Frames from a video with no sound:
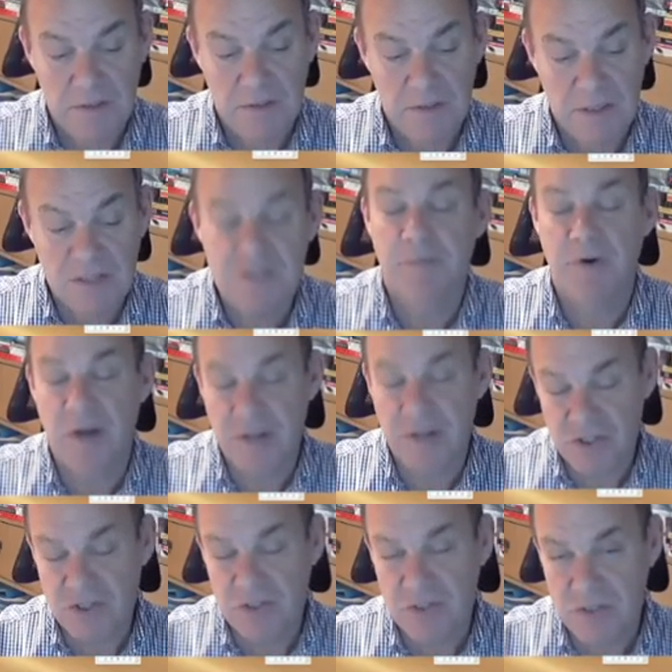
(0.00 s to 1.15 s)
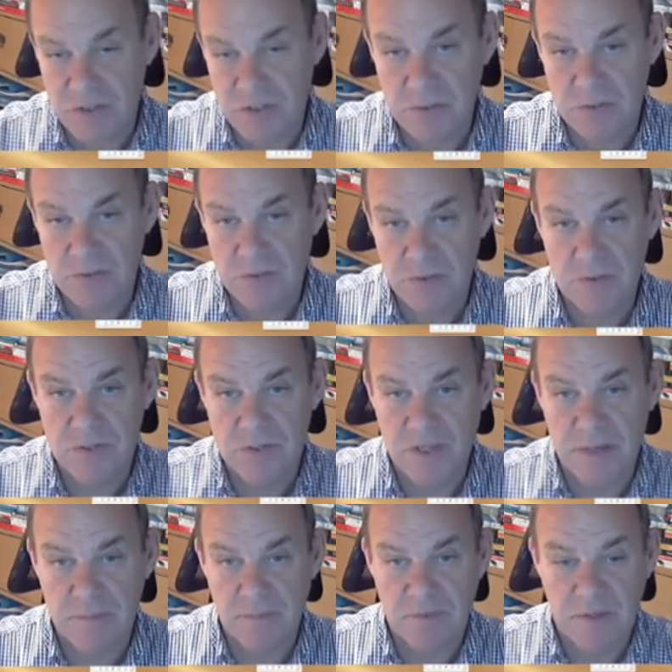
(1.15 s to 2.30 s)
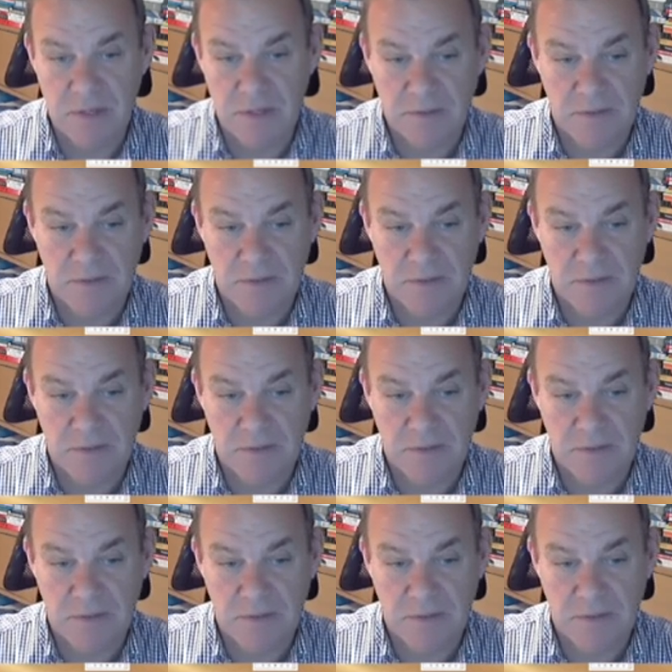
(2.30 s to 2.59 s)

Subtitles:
inspiration to do the same thing,